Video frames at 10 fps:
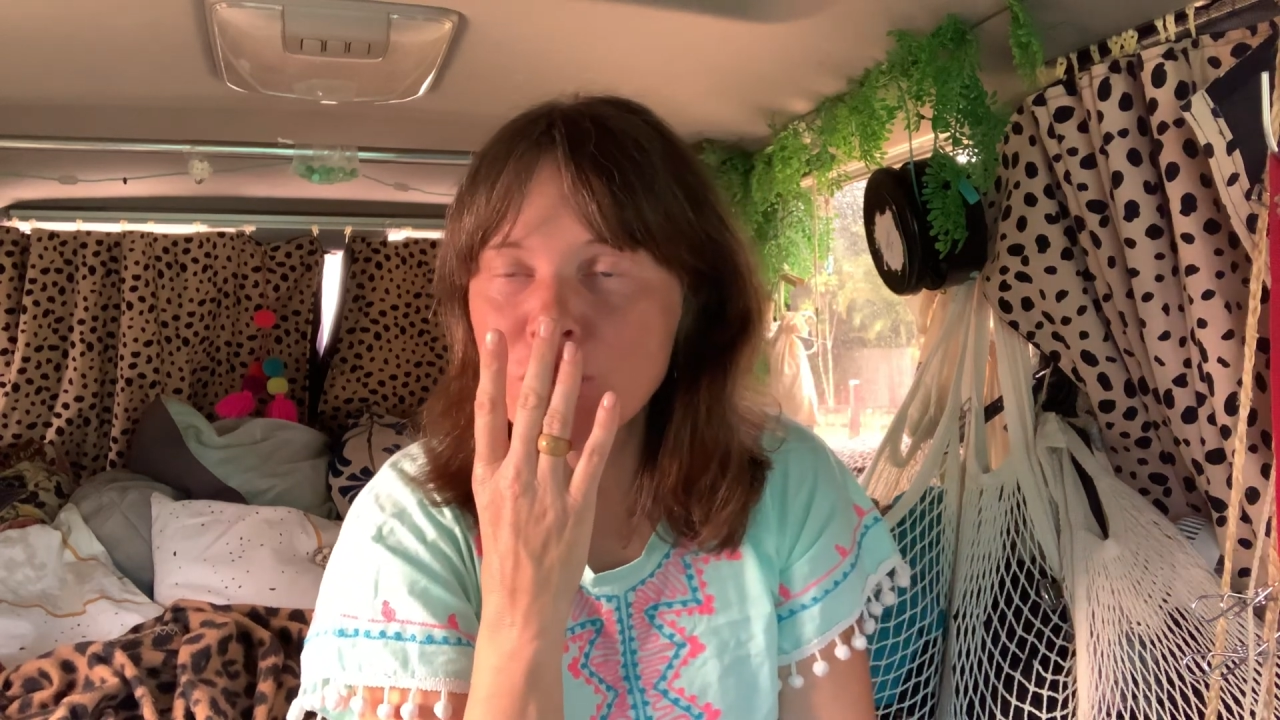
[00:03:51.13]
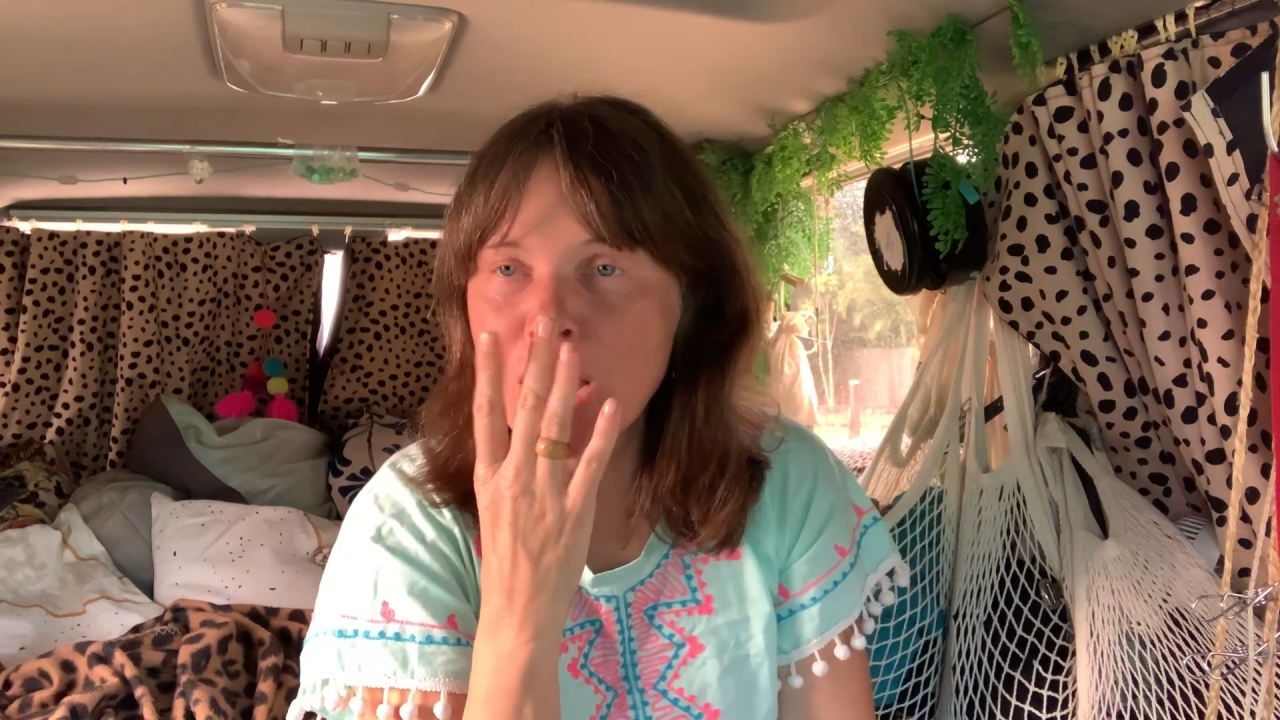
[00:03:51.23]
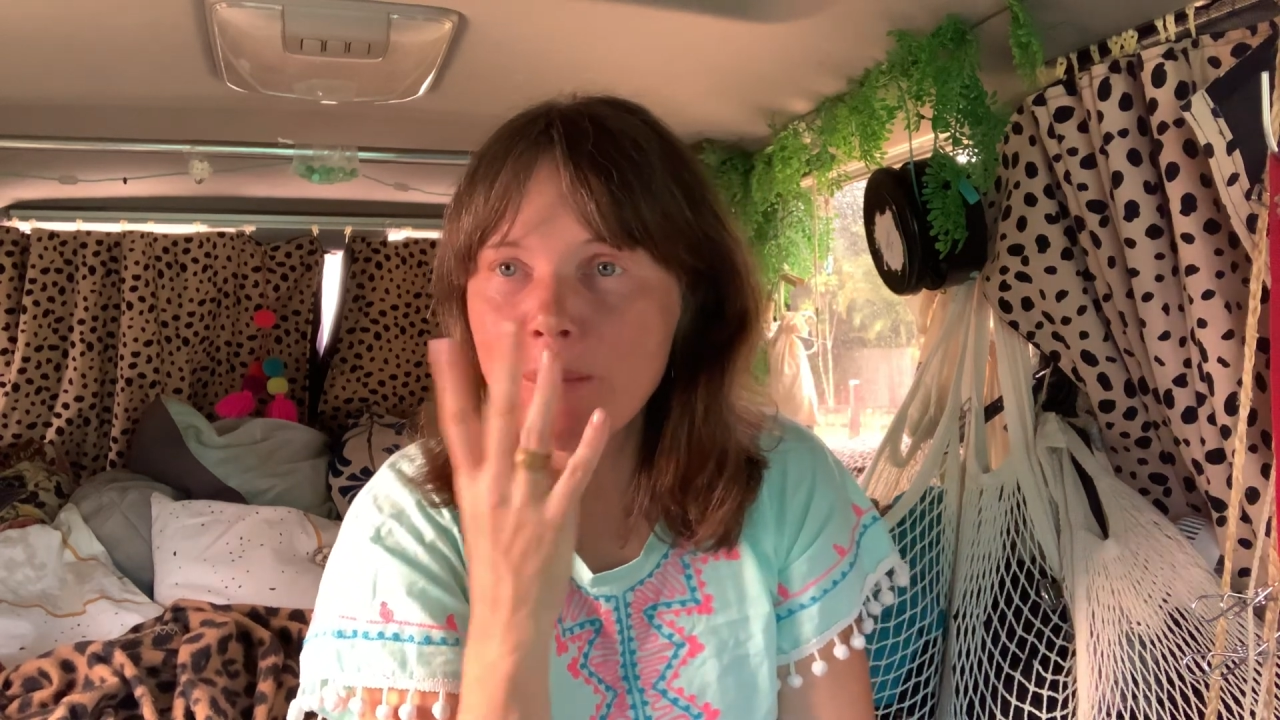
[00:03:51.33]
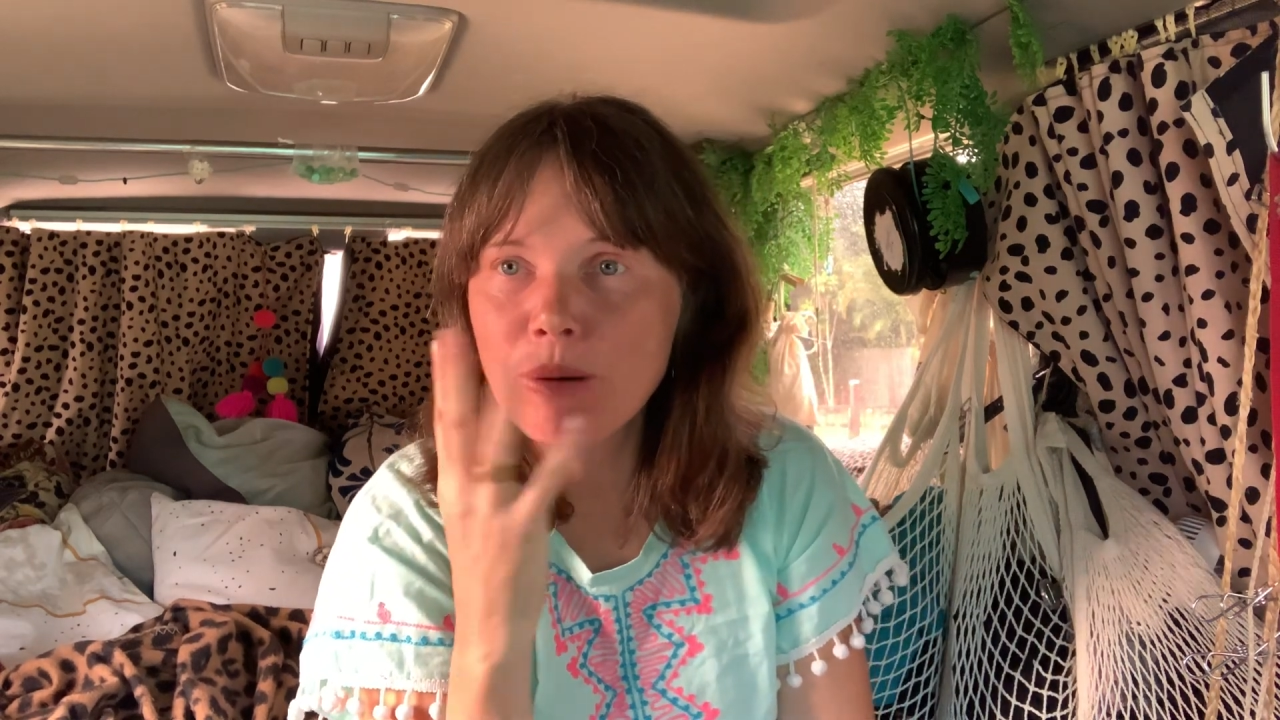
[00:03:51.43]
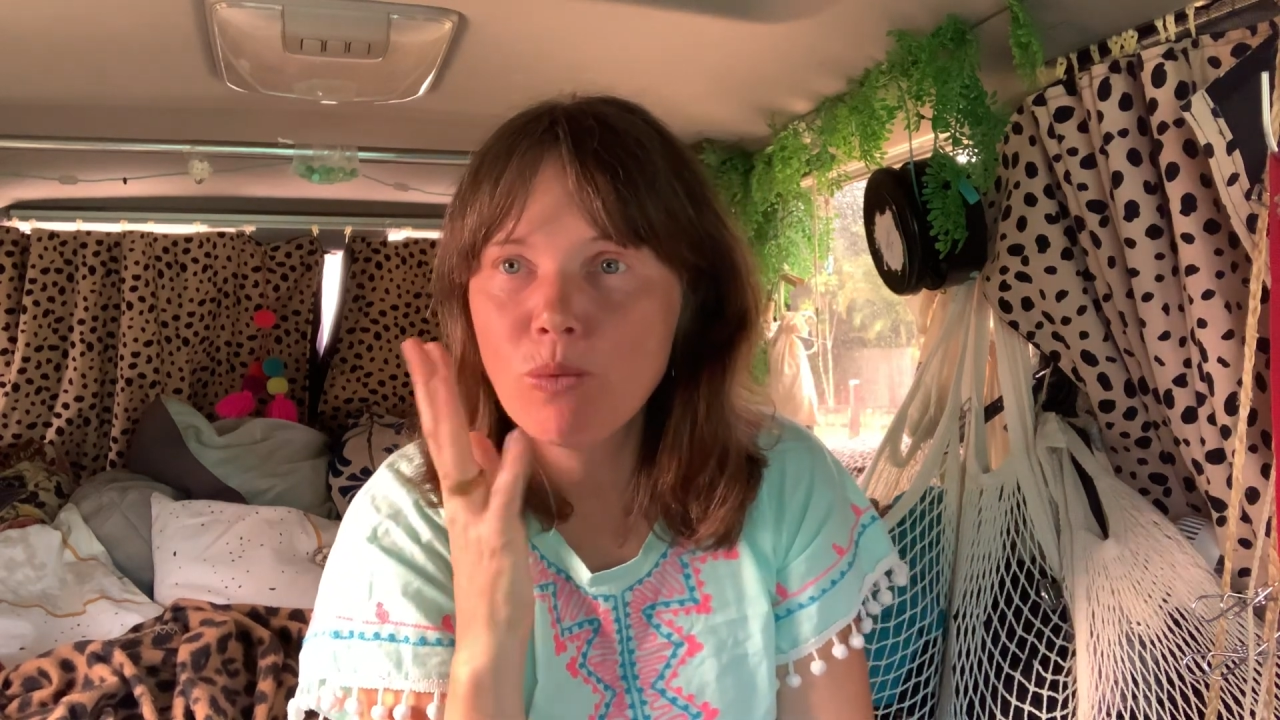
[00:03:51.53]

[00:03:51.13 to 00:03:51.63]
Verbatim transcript: drama.